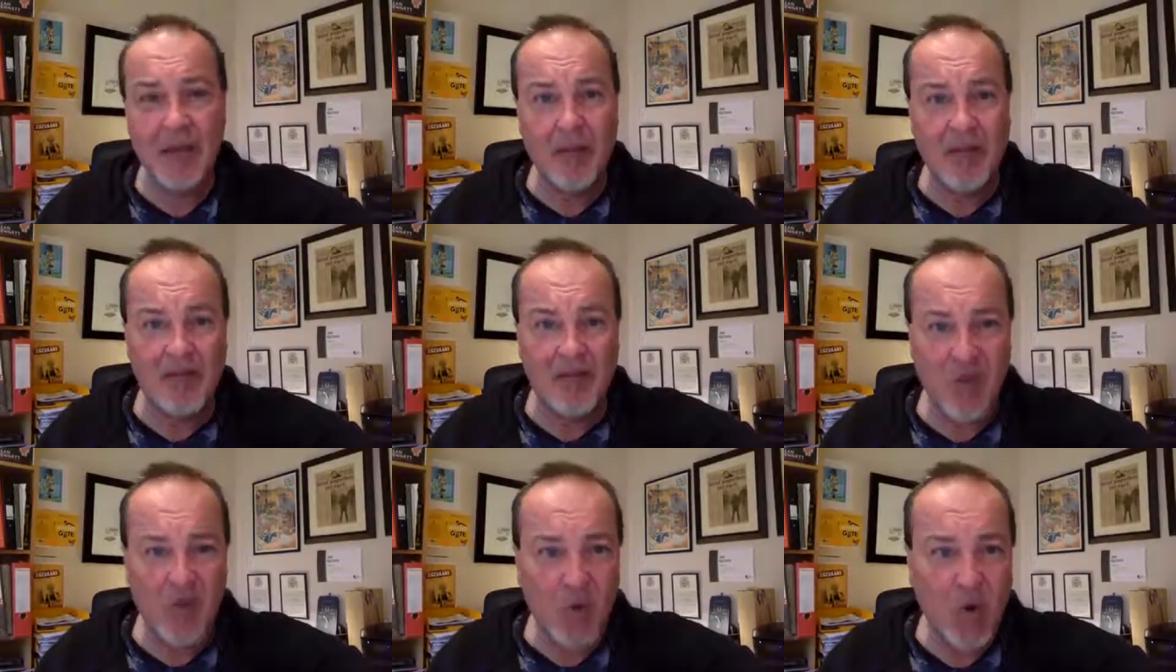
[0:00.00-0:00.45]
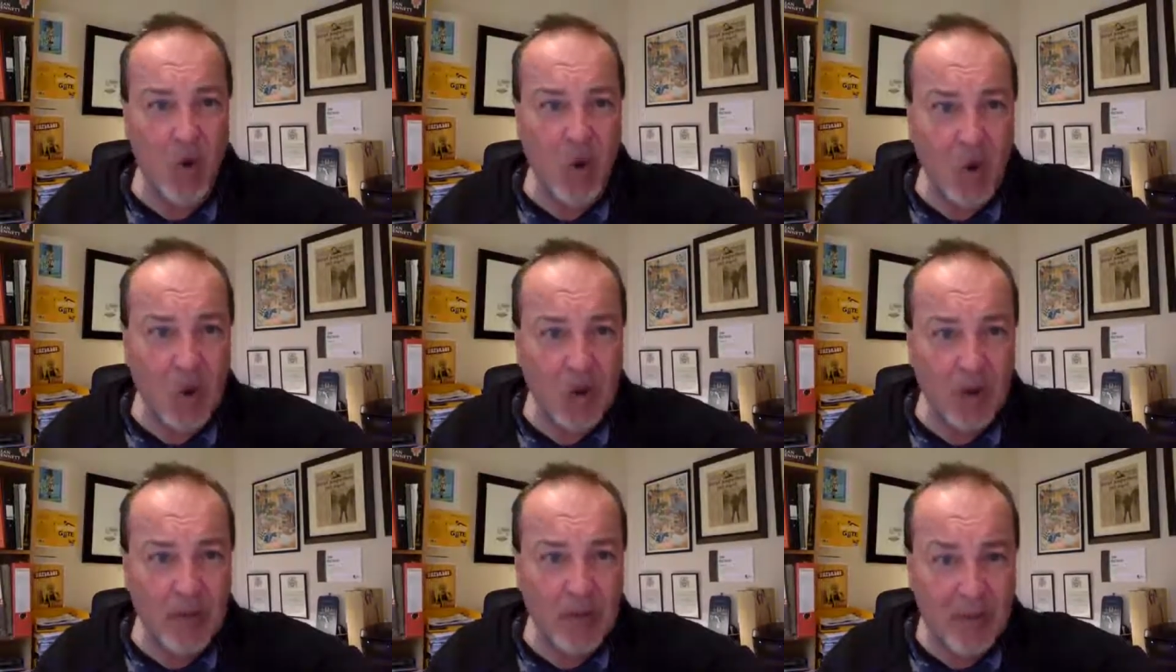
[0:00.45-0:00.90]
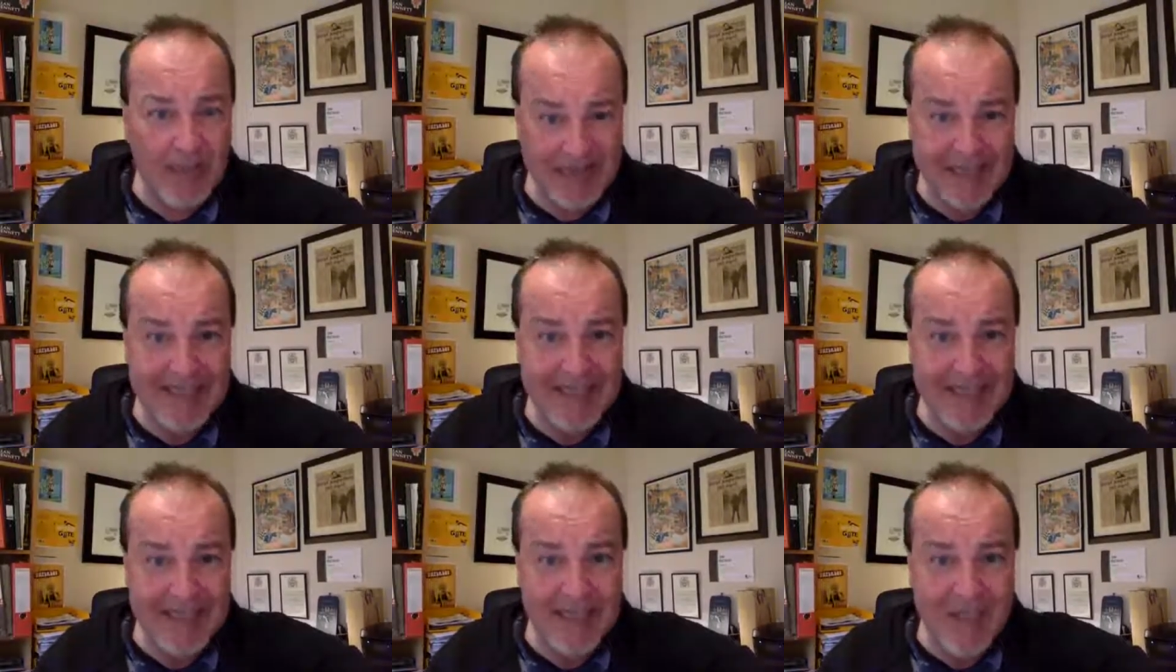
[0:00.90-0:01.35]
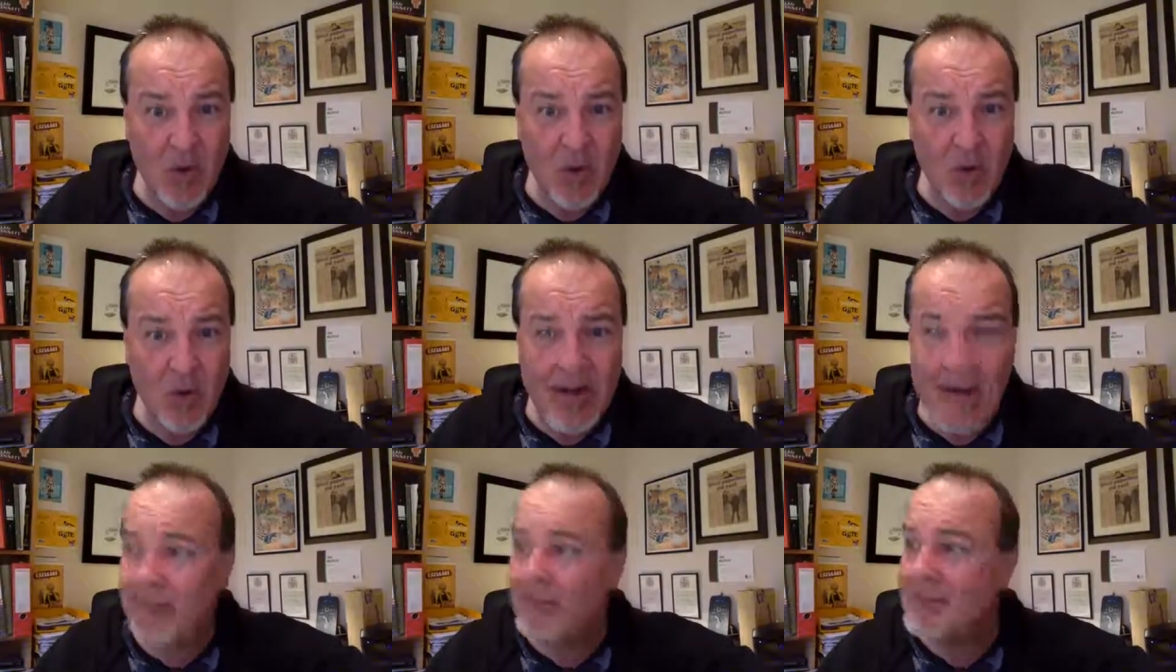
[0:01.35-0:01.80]
before all the plates
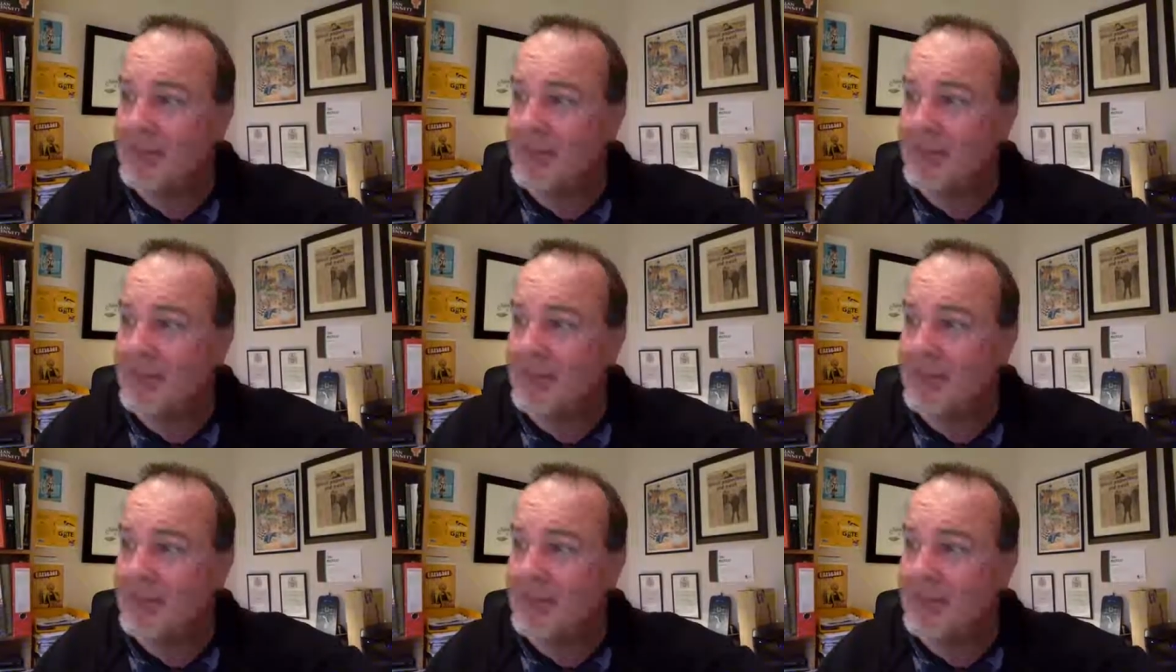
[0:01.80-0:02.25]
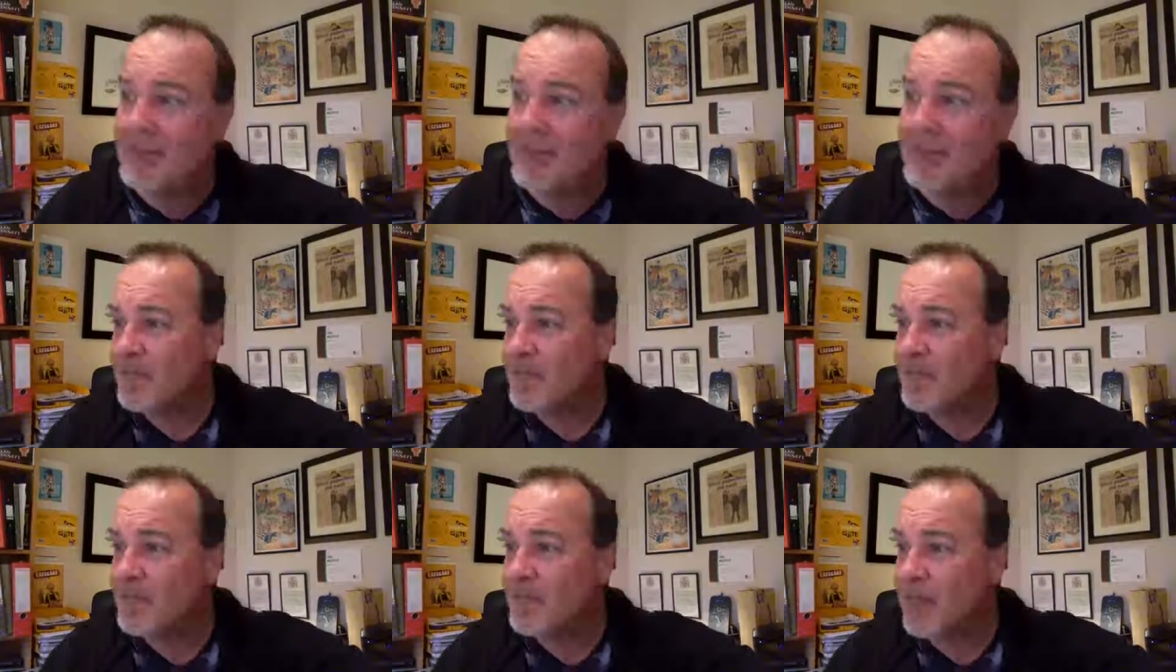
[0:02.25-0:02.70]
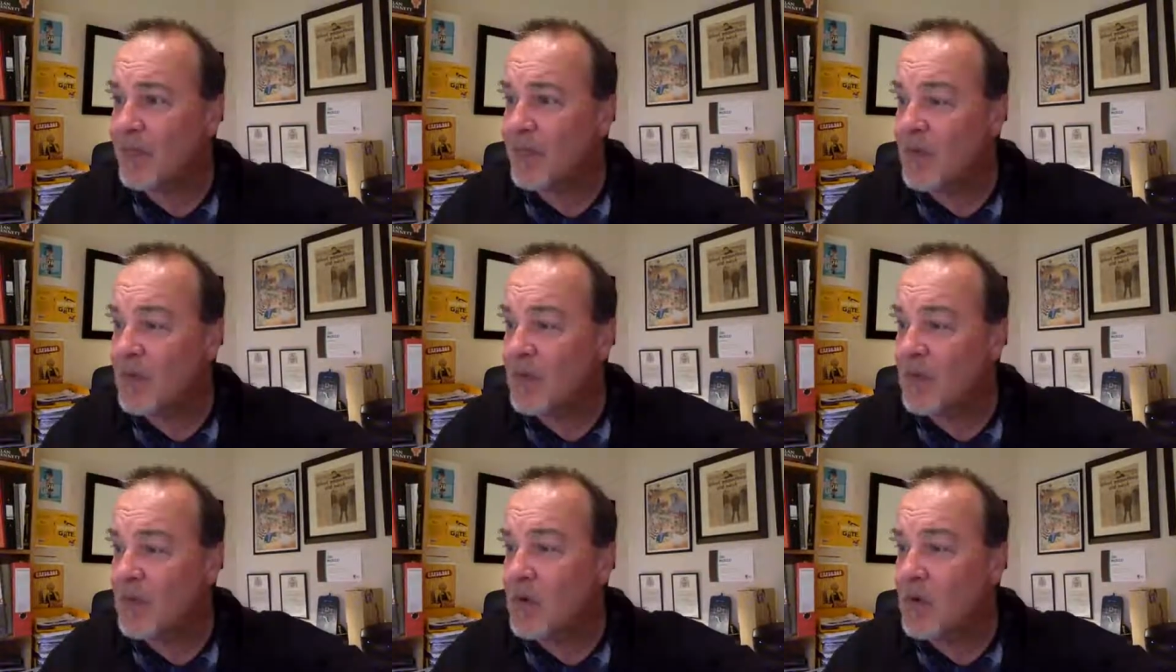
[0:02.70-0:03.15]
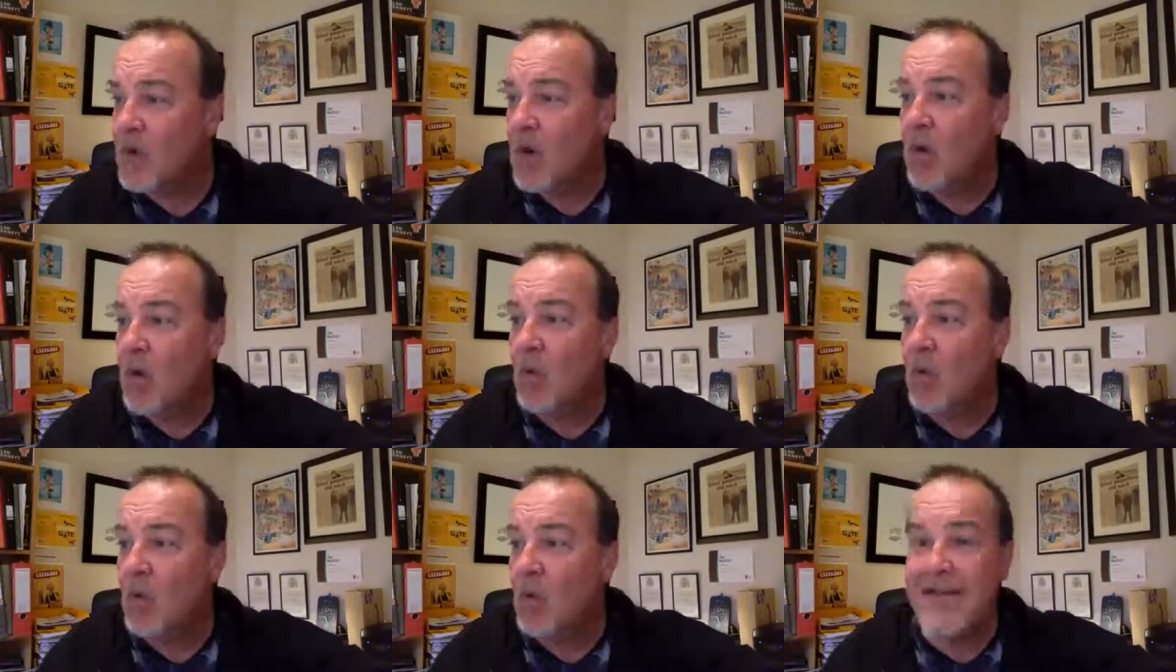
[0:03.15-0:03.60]
were empty.
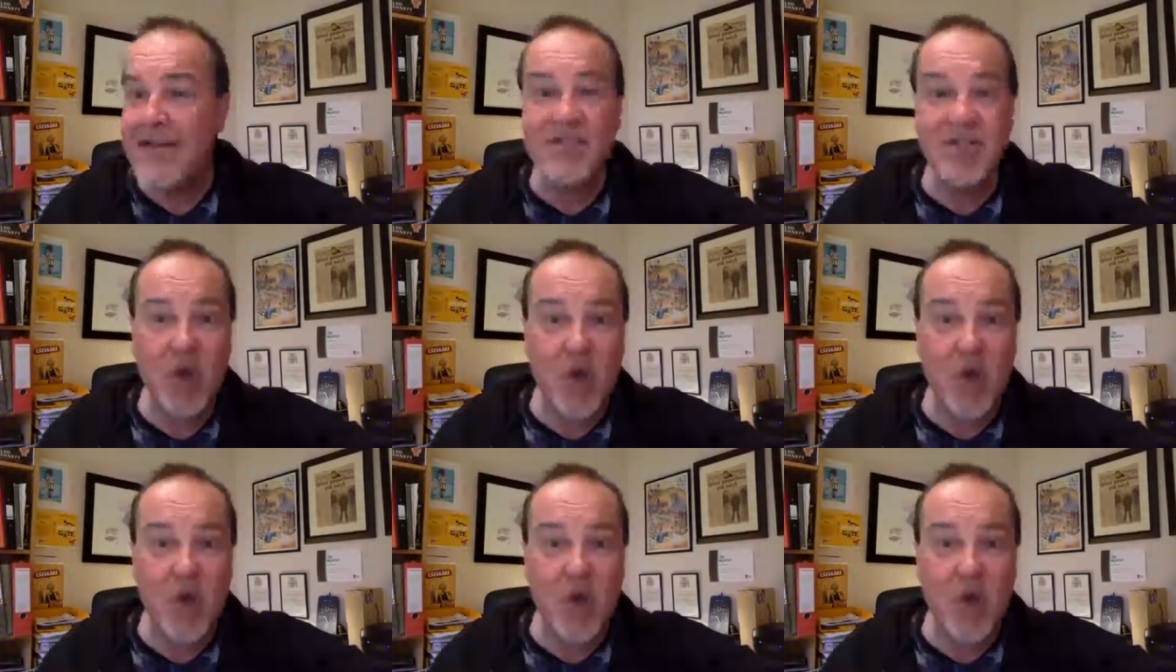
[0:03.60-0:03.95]
We need to